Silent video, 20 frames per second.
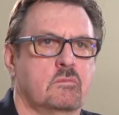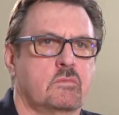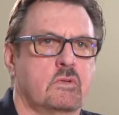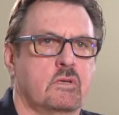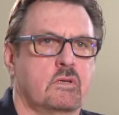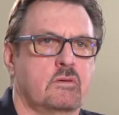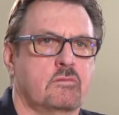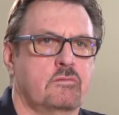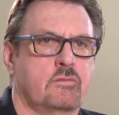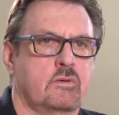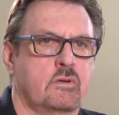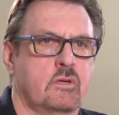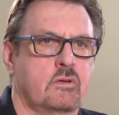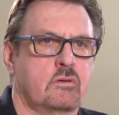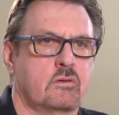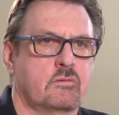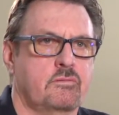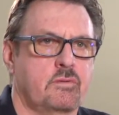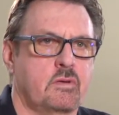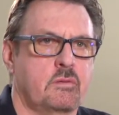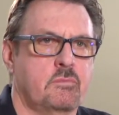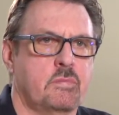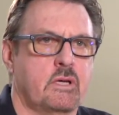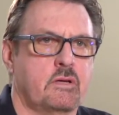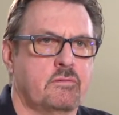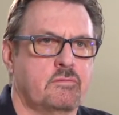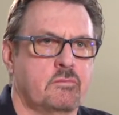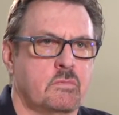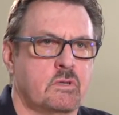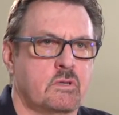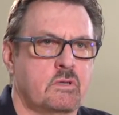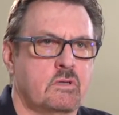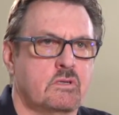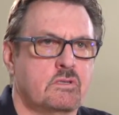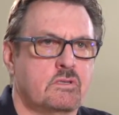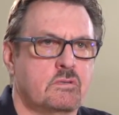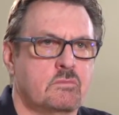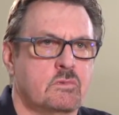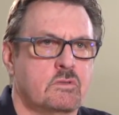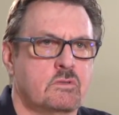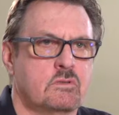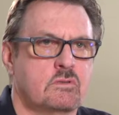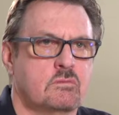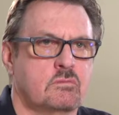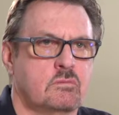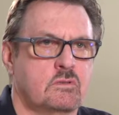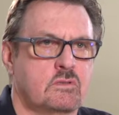They have very good feedback from our customers.